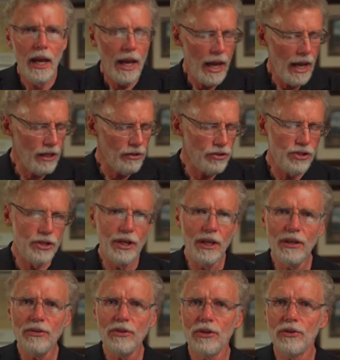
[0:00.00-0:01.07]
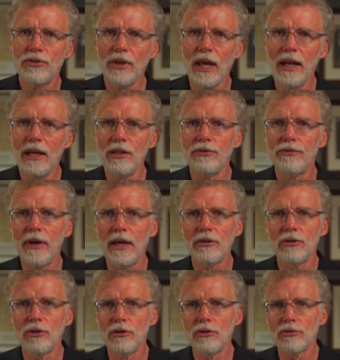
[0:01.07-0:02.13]
As Jesus set his
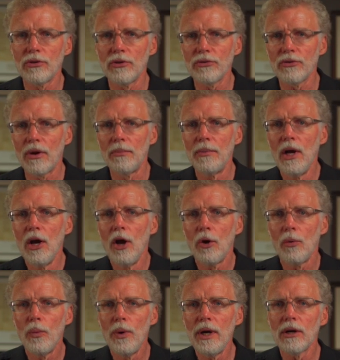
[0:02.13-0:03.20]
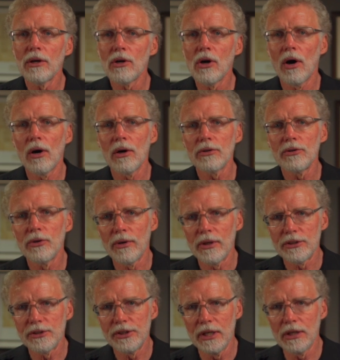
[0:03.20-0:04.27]
face to Jerusalem, we are called to a
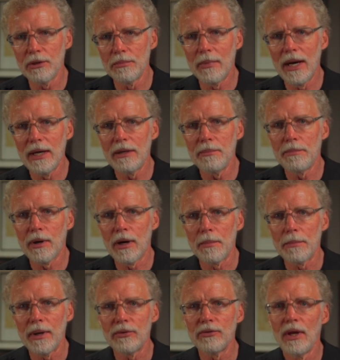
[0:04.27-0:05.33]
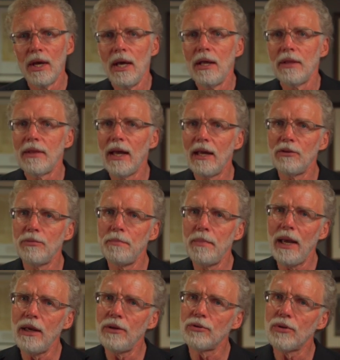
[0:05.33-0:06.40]
single-minded purpose that is
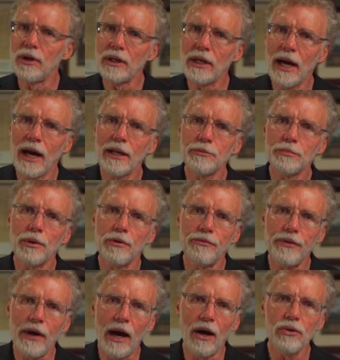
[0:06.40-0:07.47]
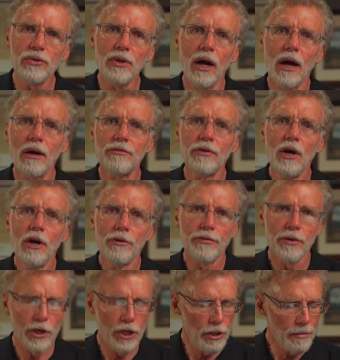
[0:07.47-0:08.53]
based on God's profound love
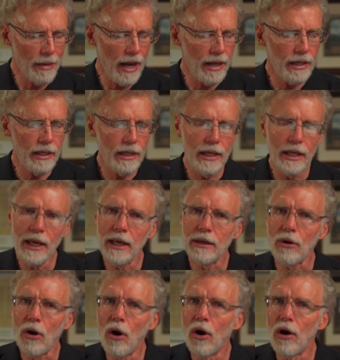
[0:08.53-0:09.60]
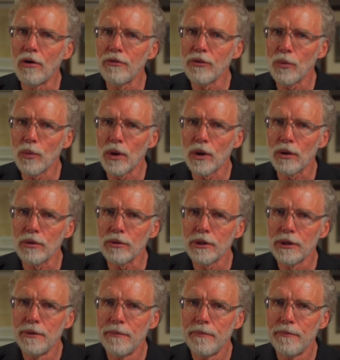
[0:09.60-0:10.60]
for humanity and all of the world.